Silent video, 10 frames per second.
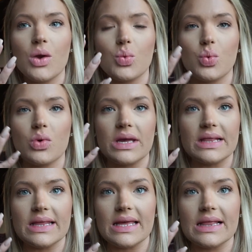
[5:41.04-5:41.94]

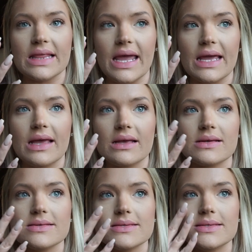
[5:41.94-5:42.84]
really, like,
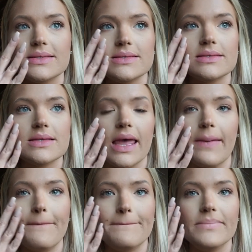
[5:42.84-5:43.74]

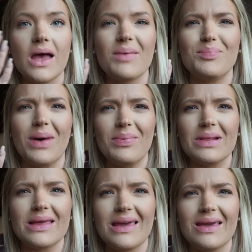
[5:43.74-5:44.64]
not
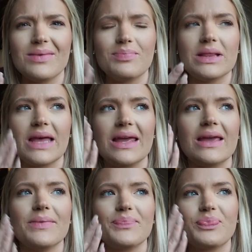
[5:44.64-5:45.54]
bubbly, but, like,